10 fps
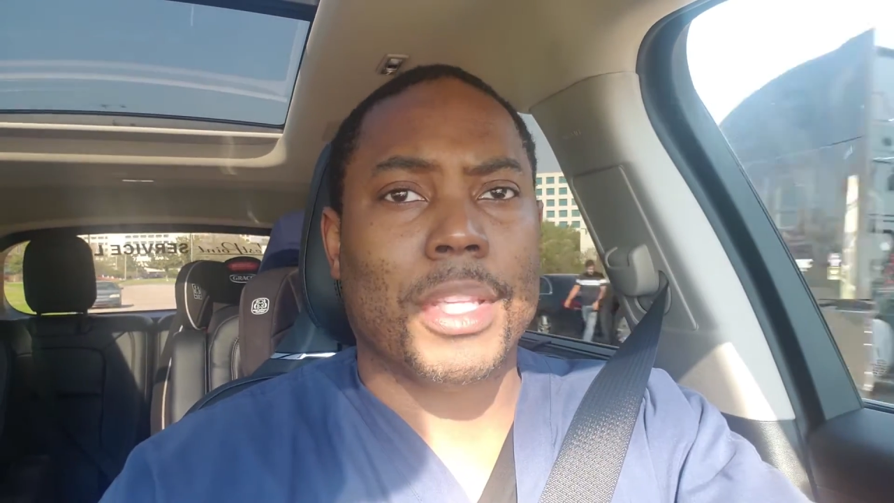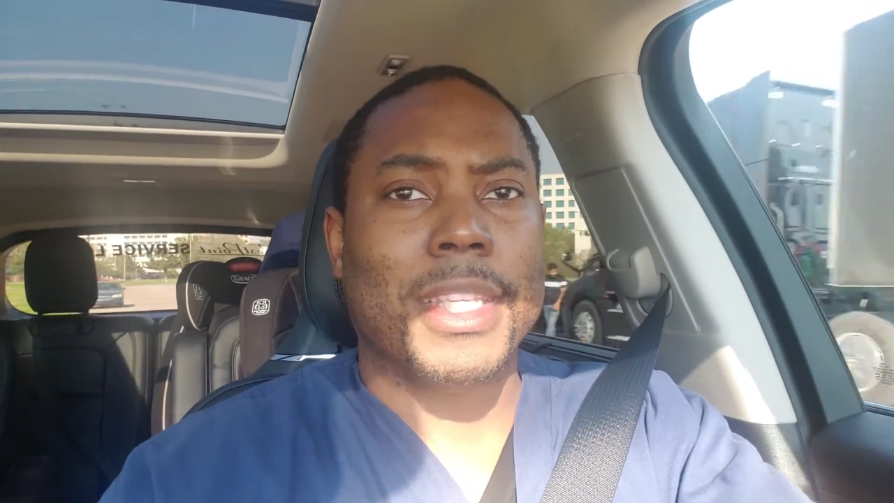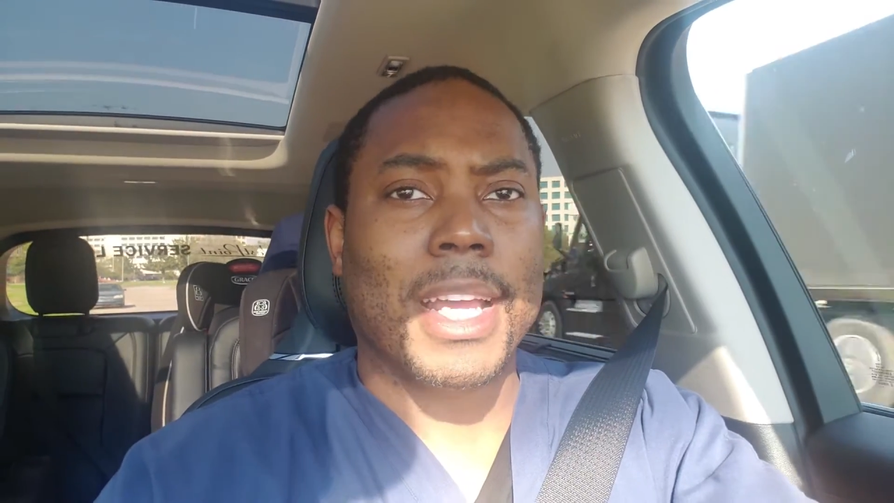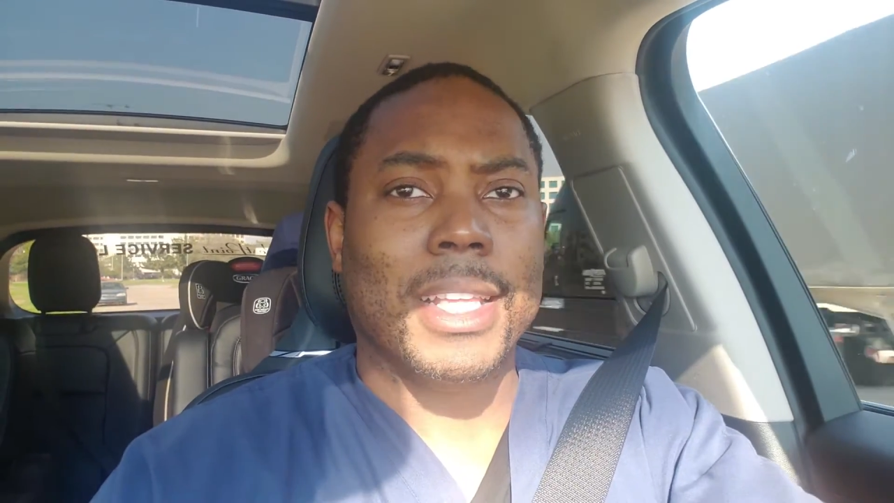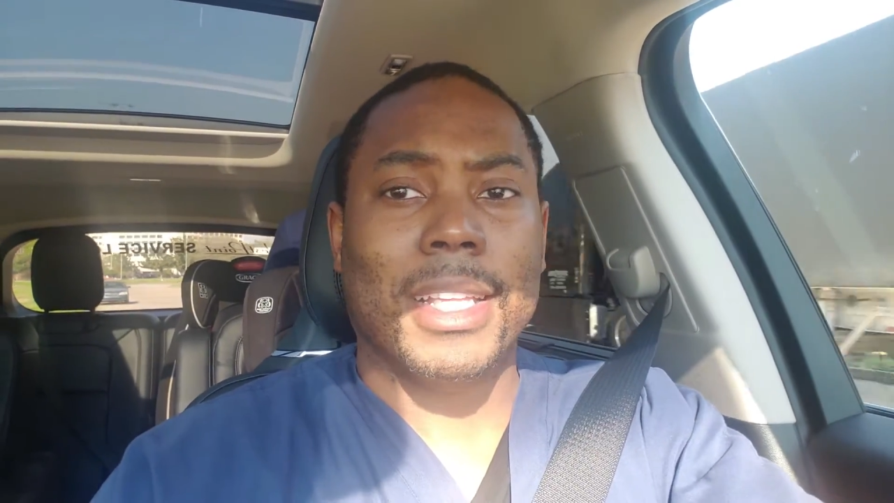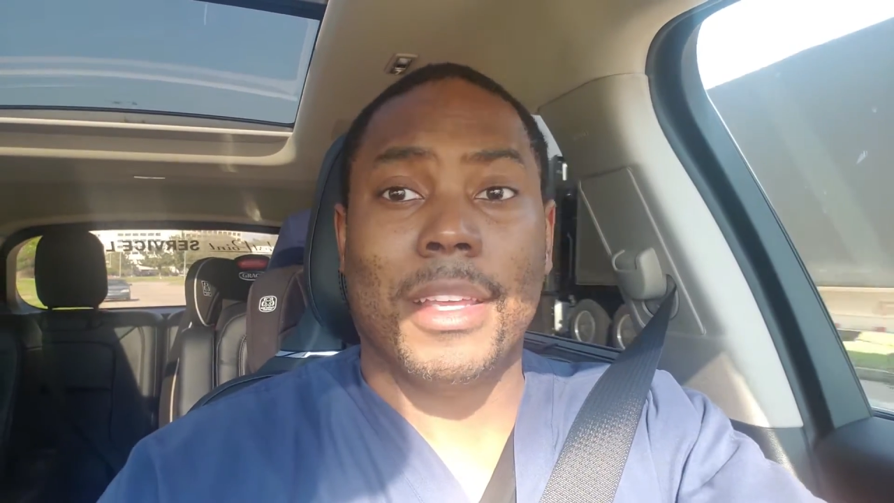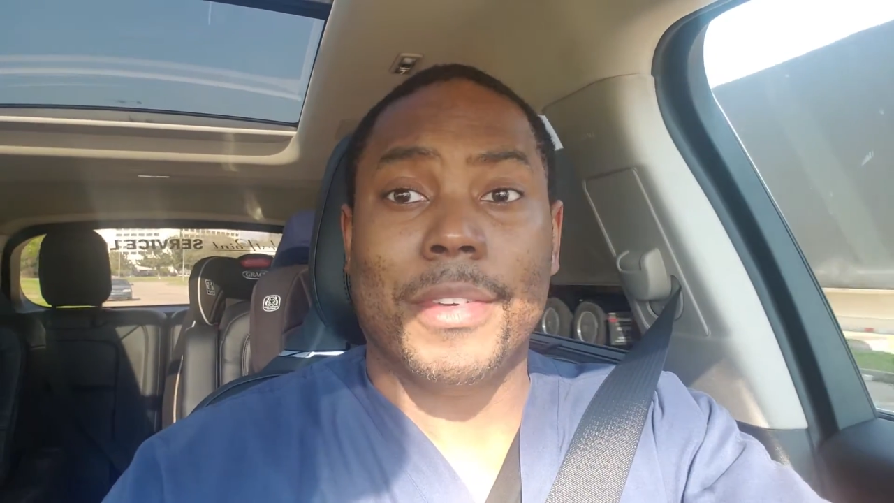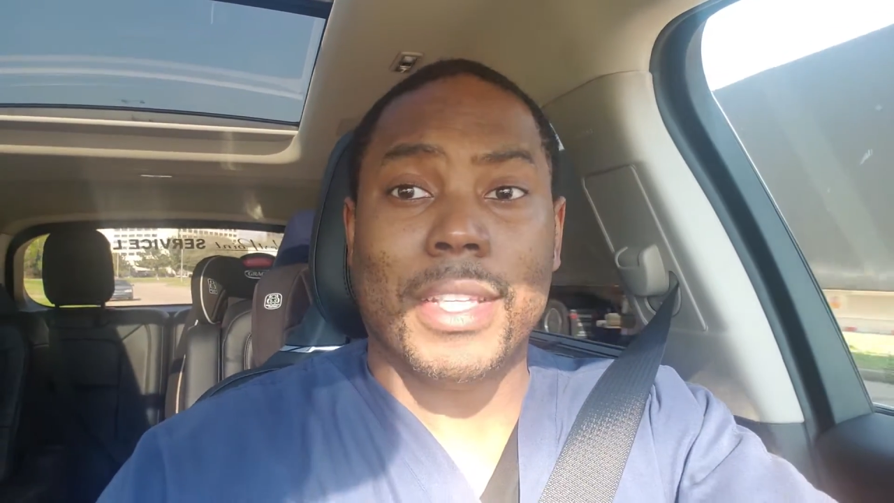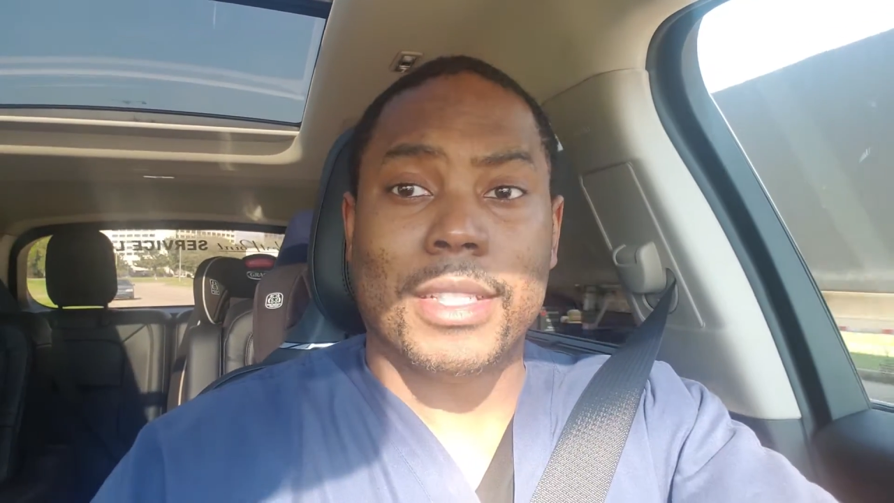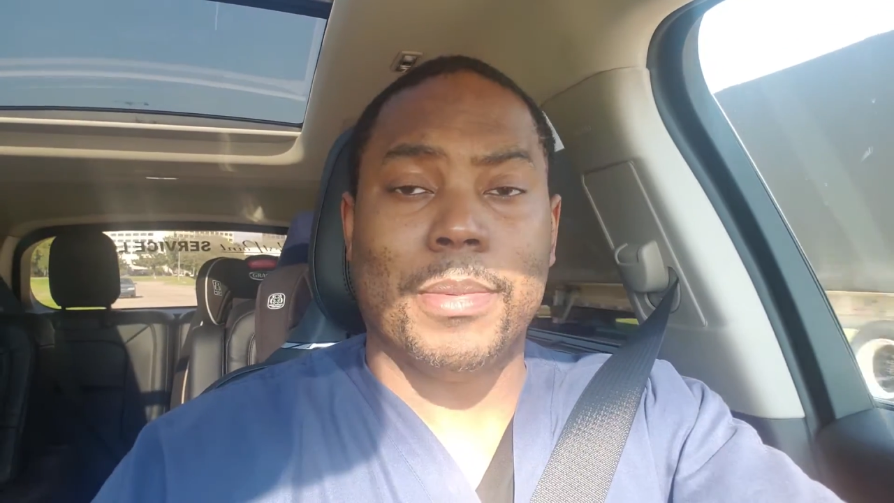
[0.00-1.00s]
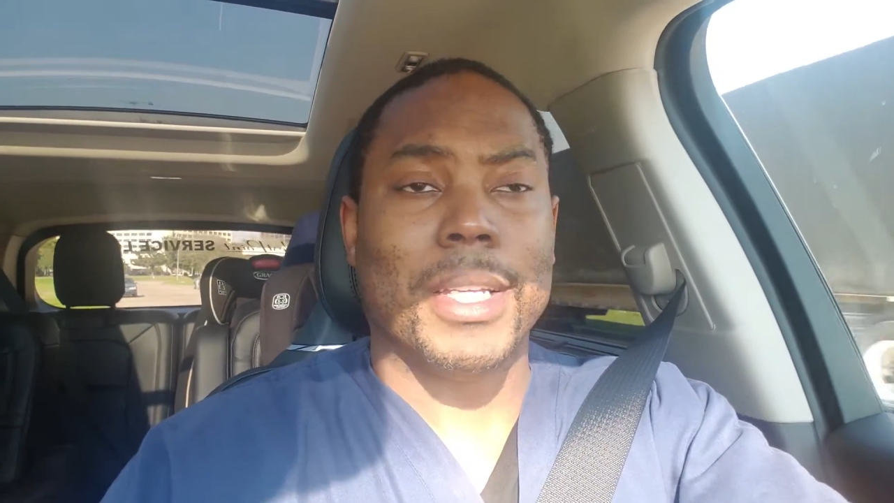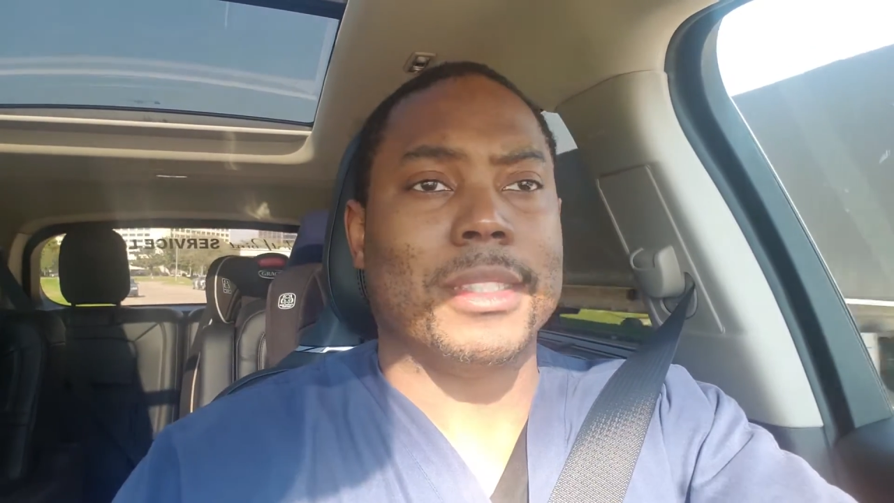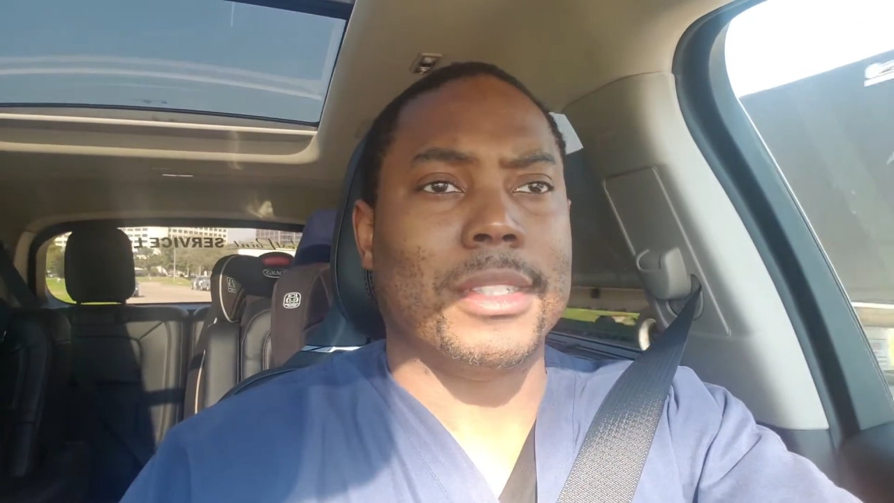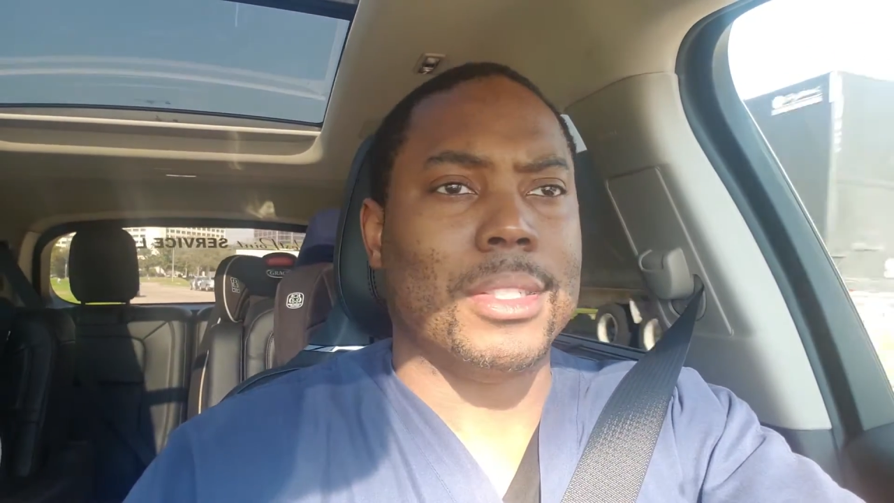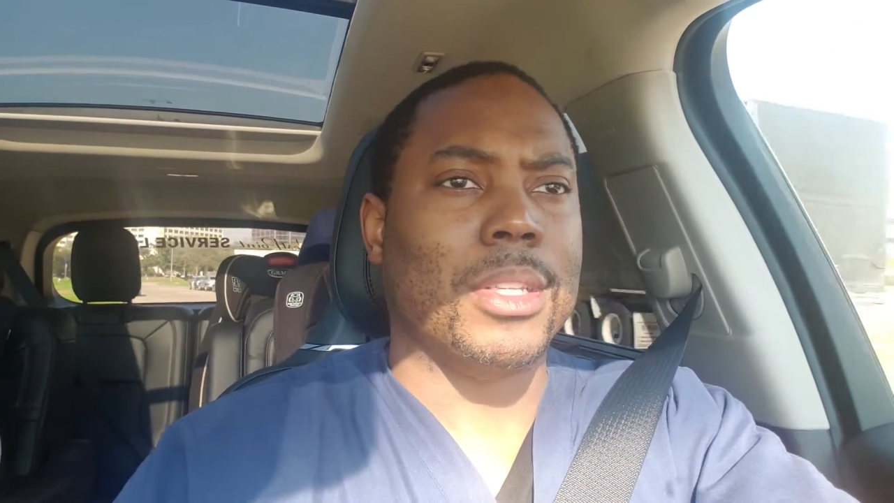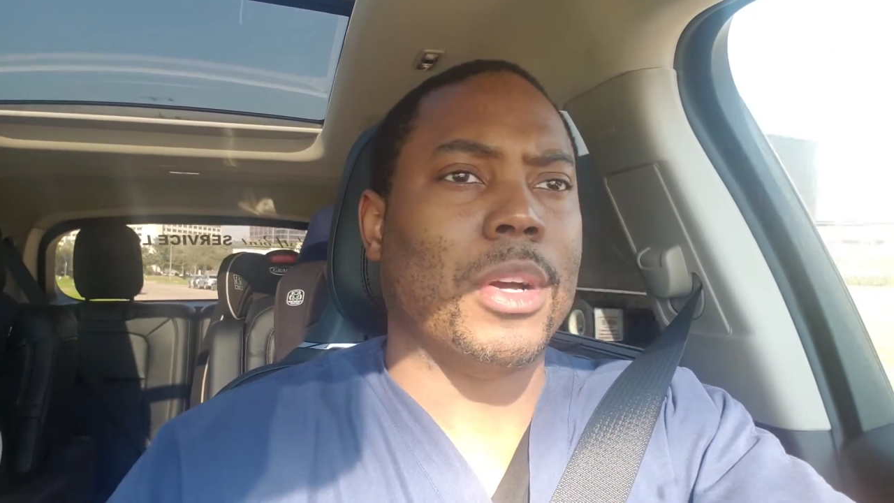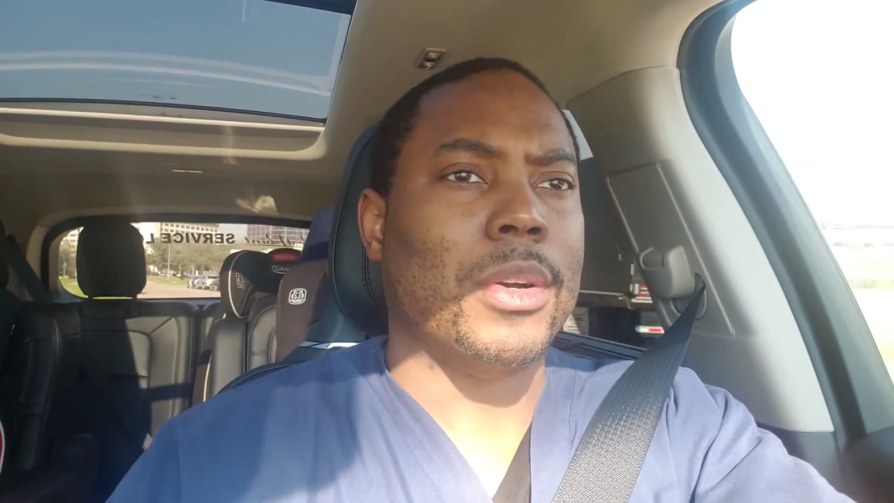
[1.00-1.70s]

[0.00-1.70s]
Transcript: the daily living expenses.